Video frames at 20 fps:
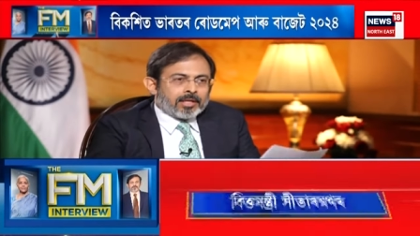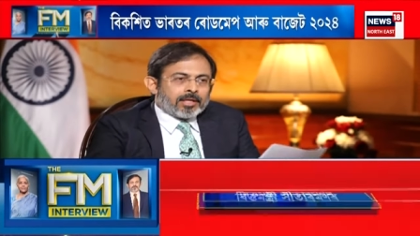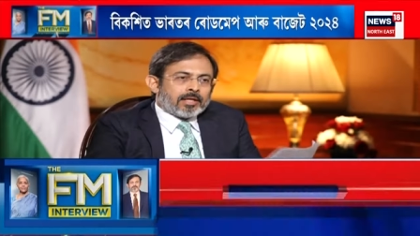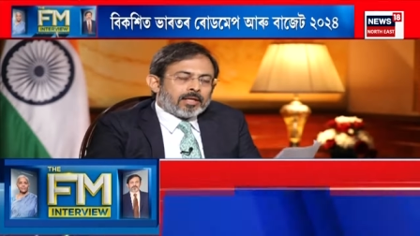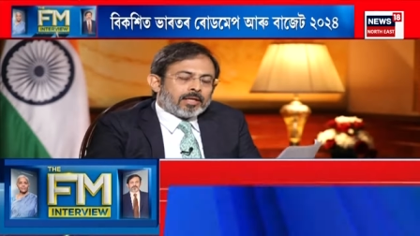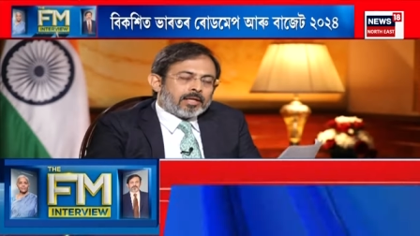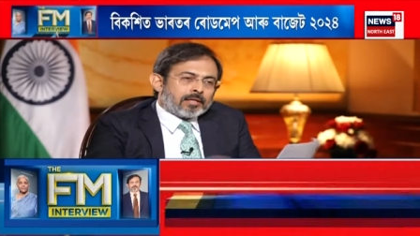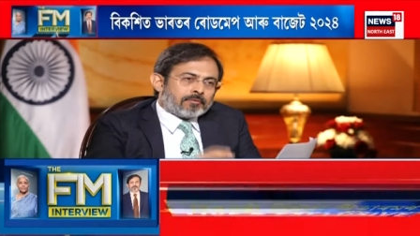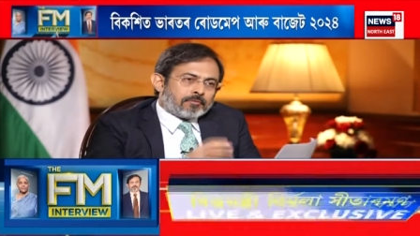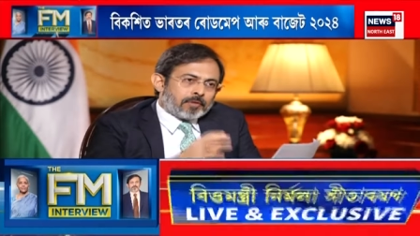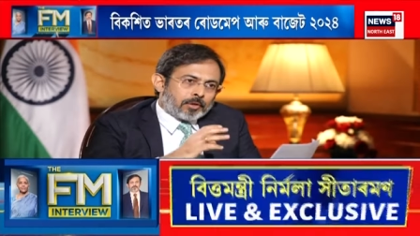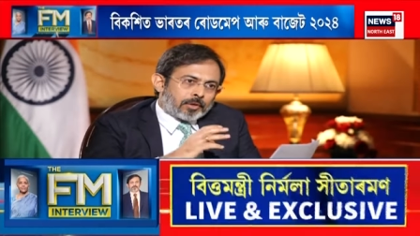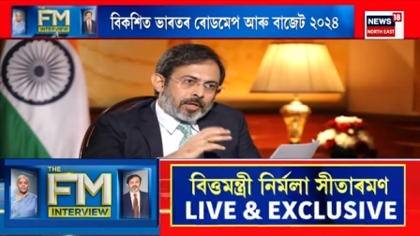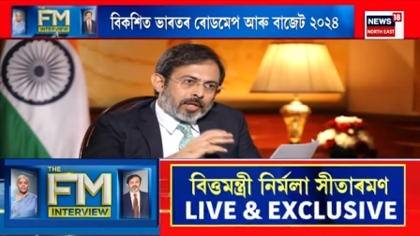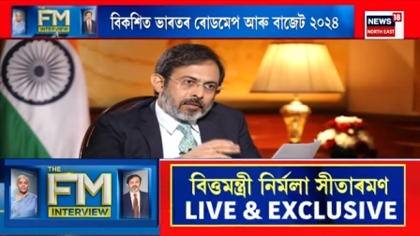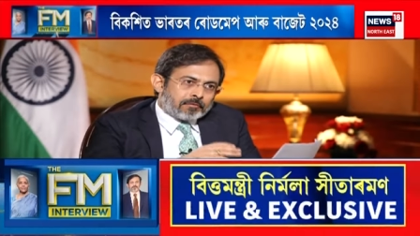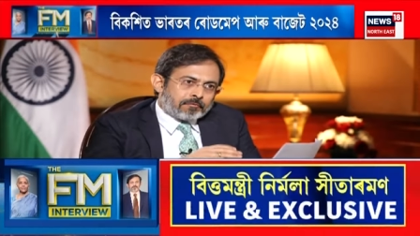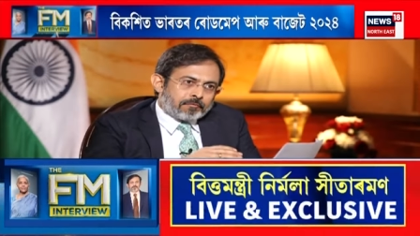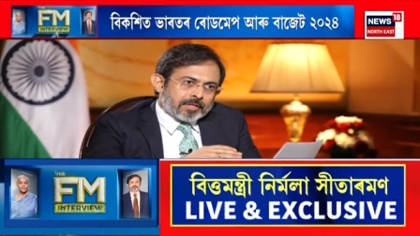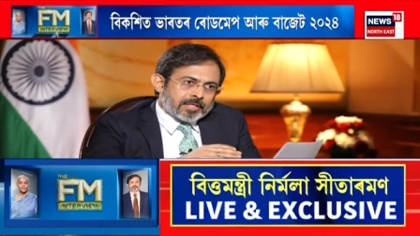uh, if you look at
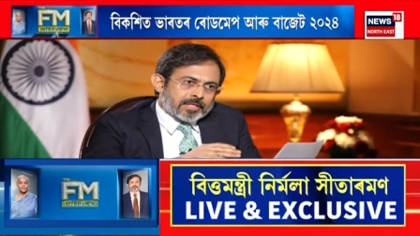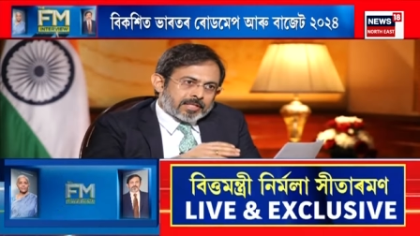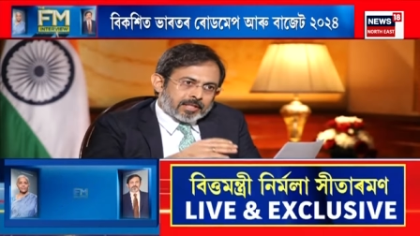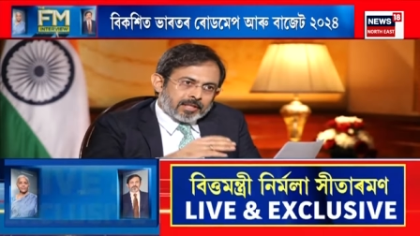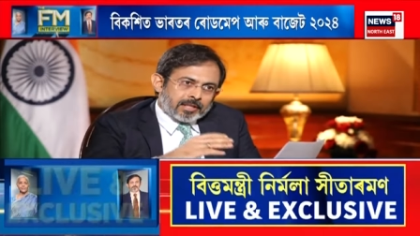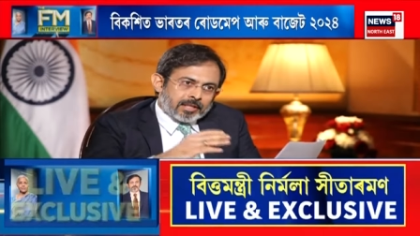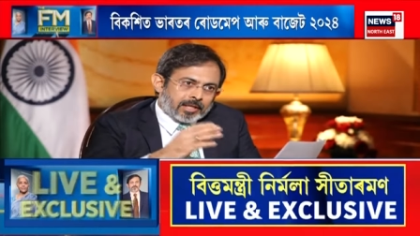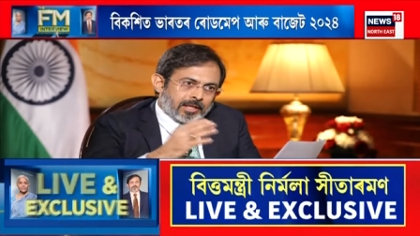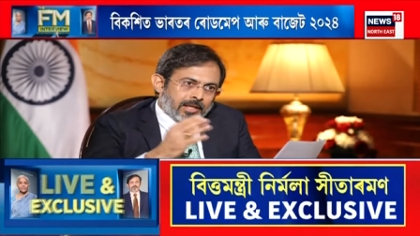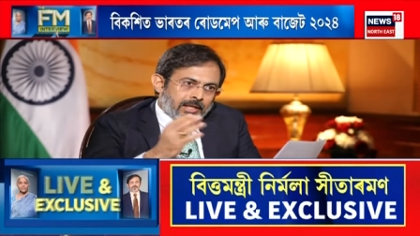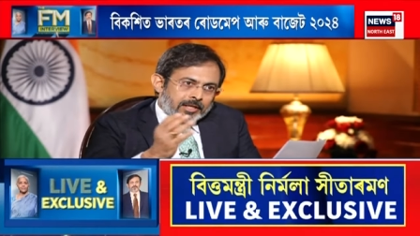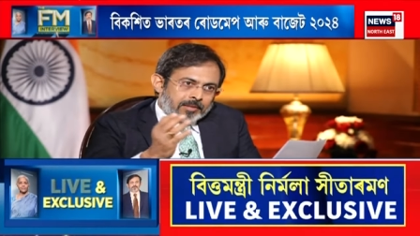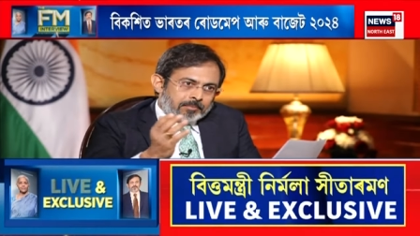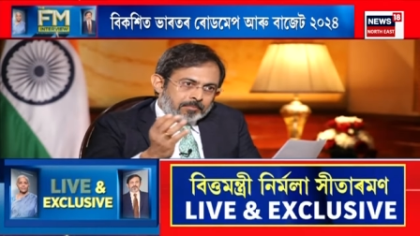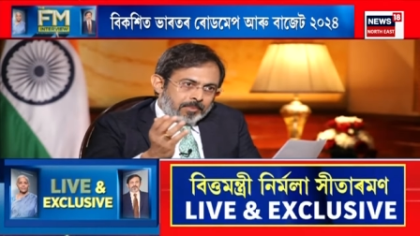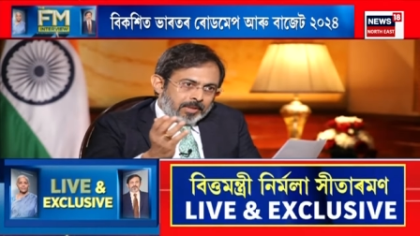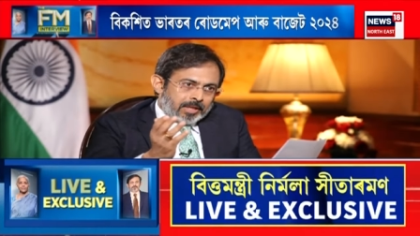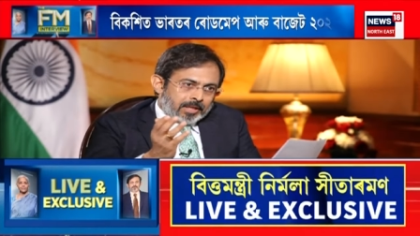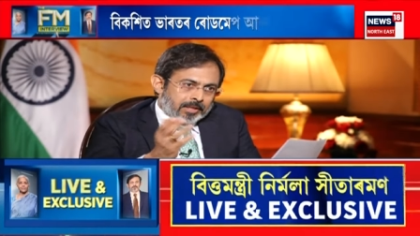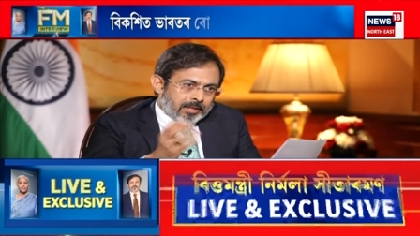the fiscal glide
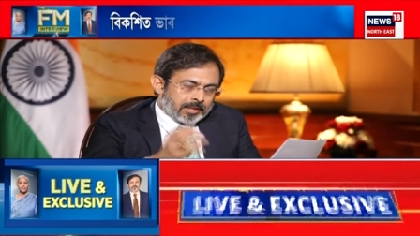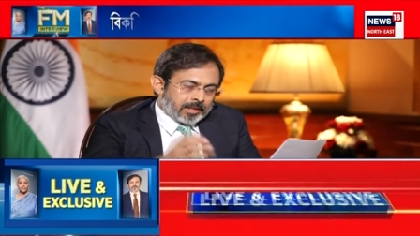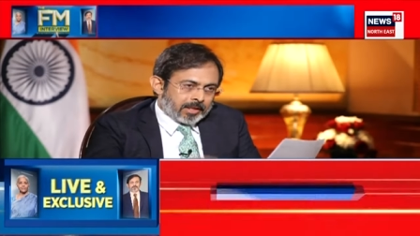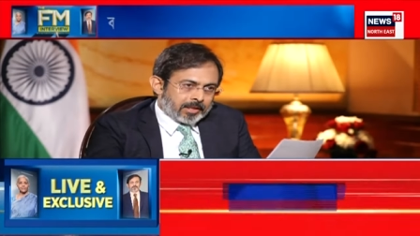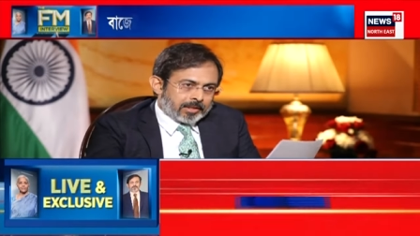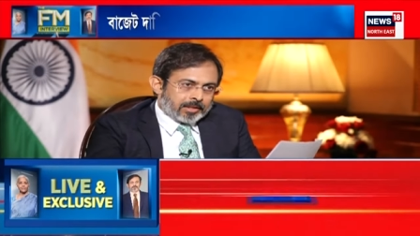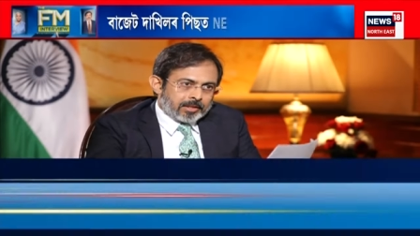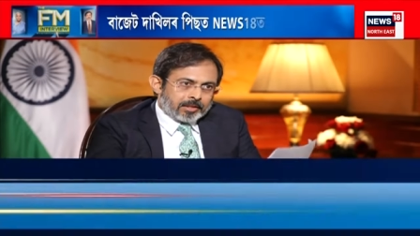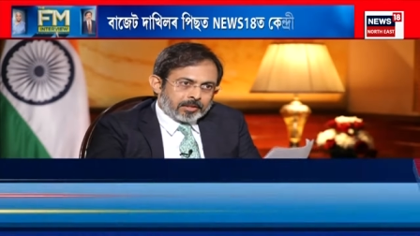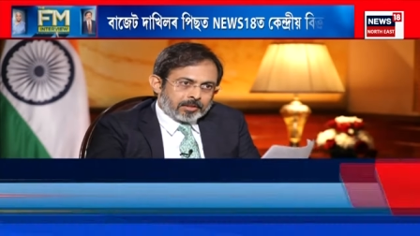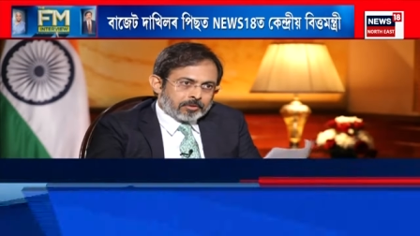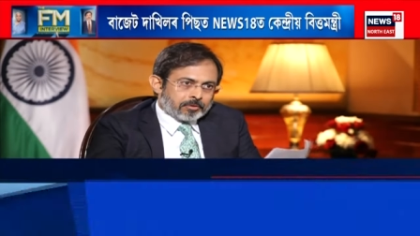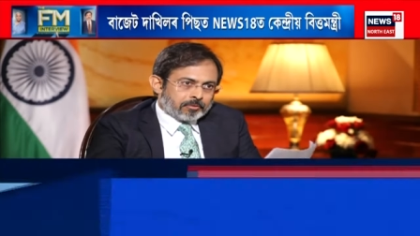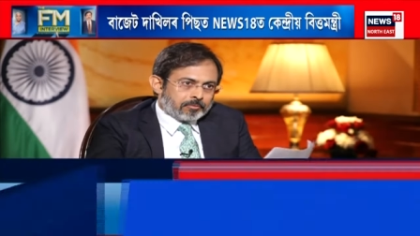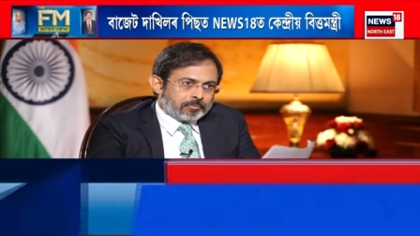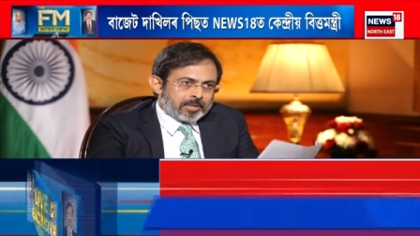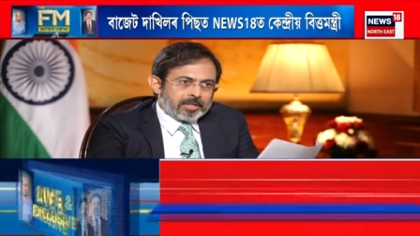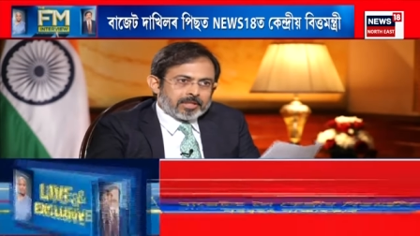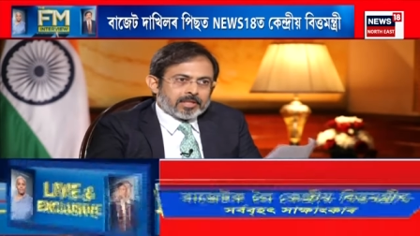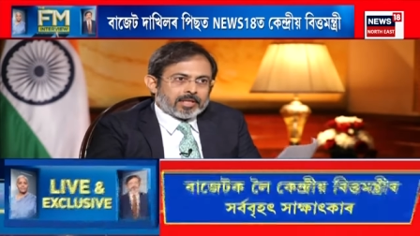path, I think you've
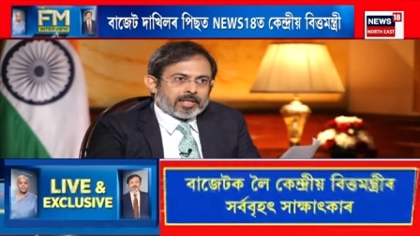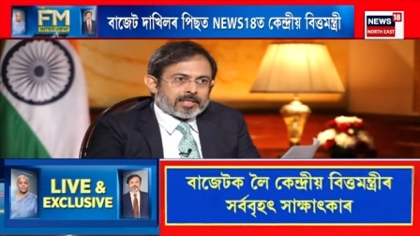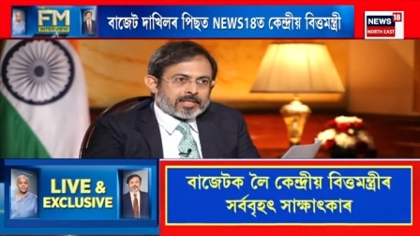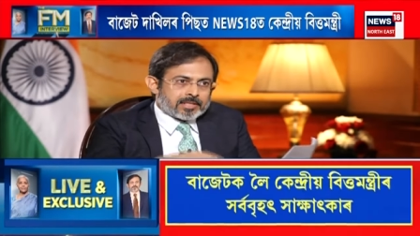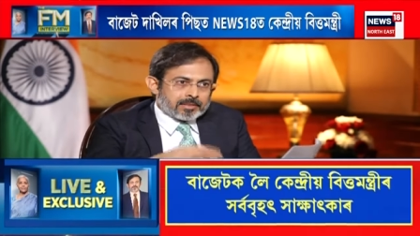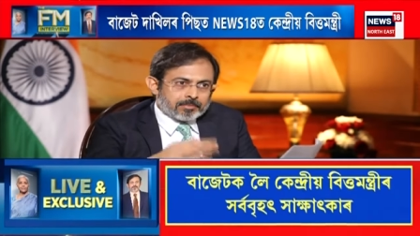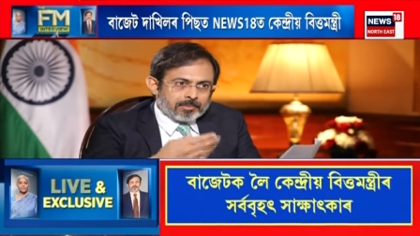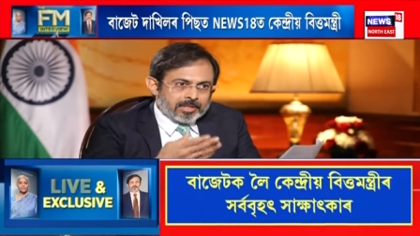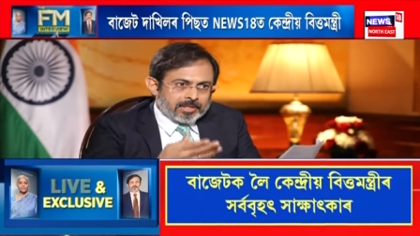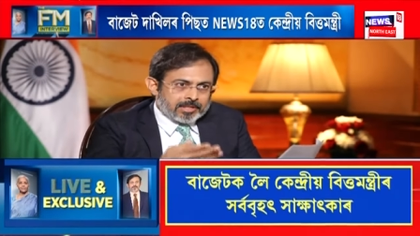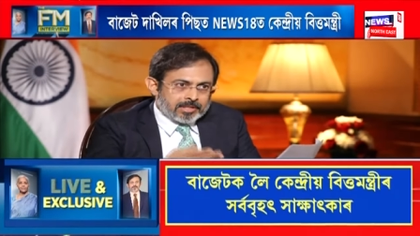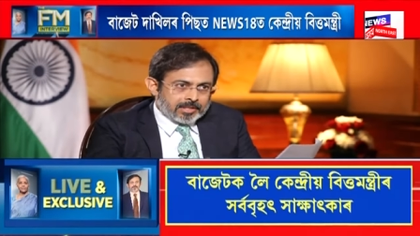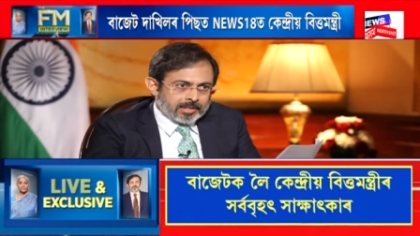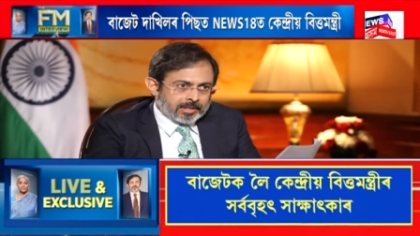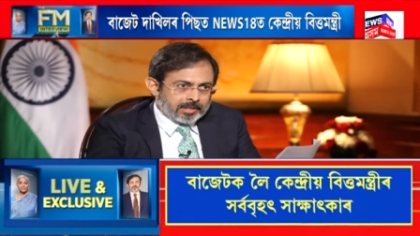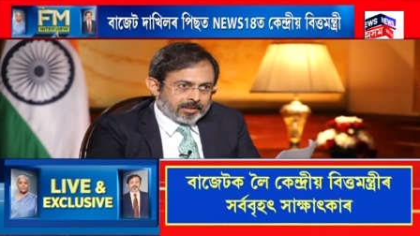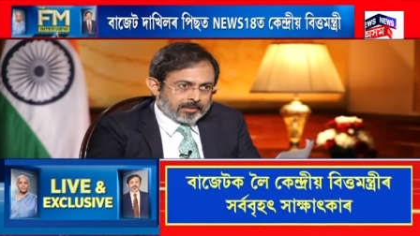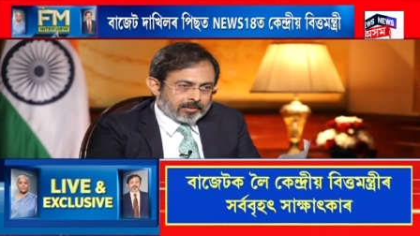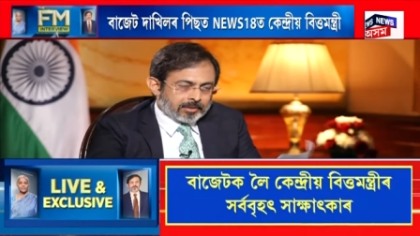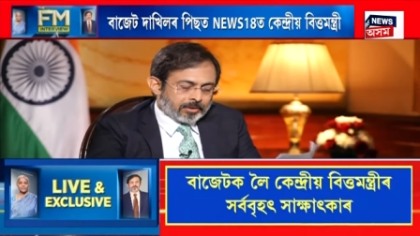beaten estimates.
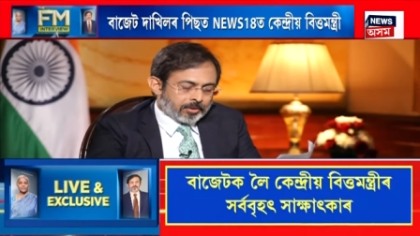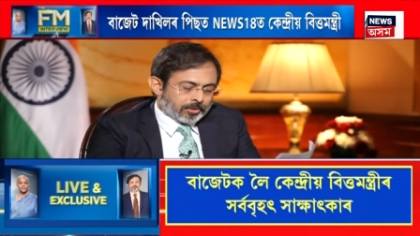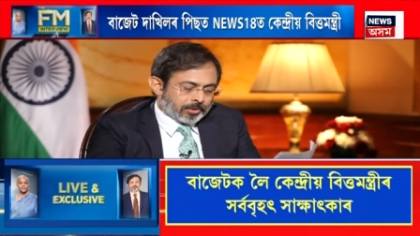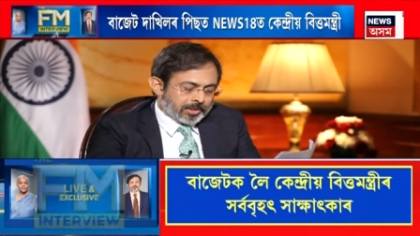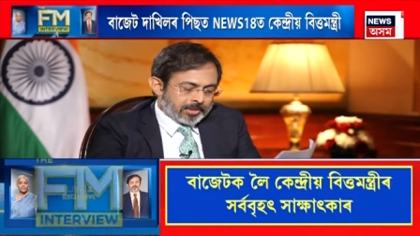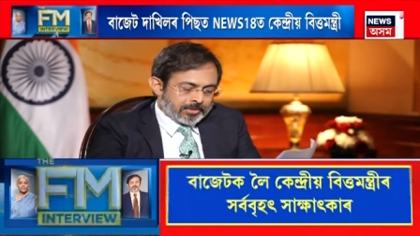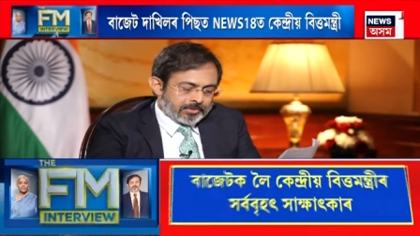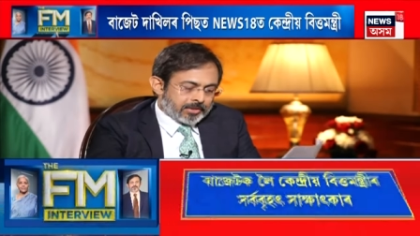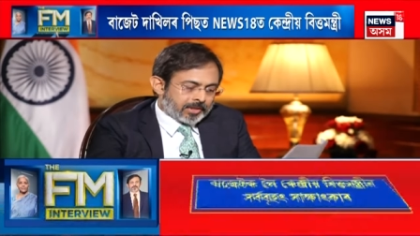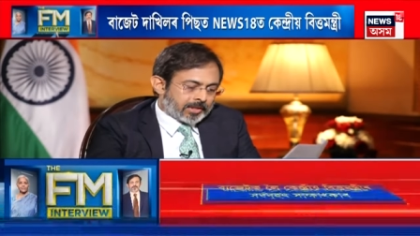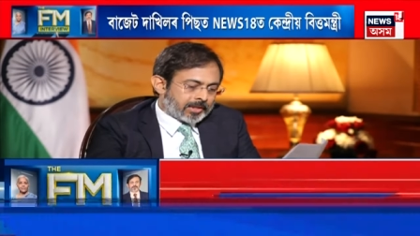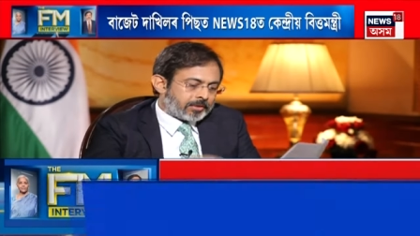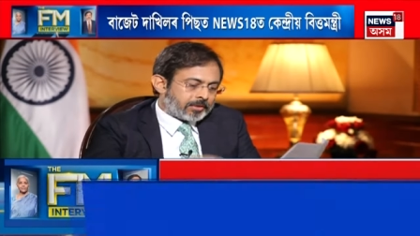Uh, you know, this year you've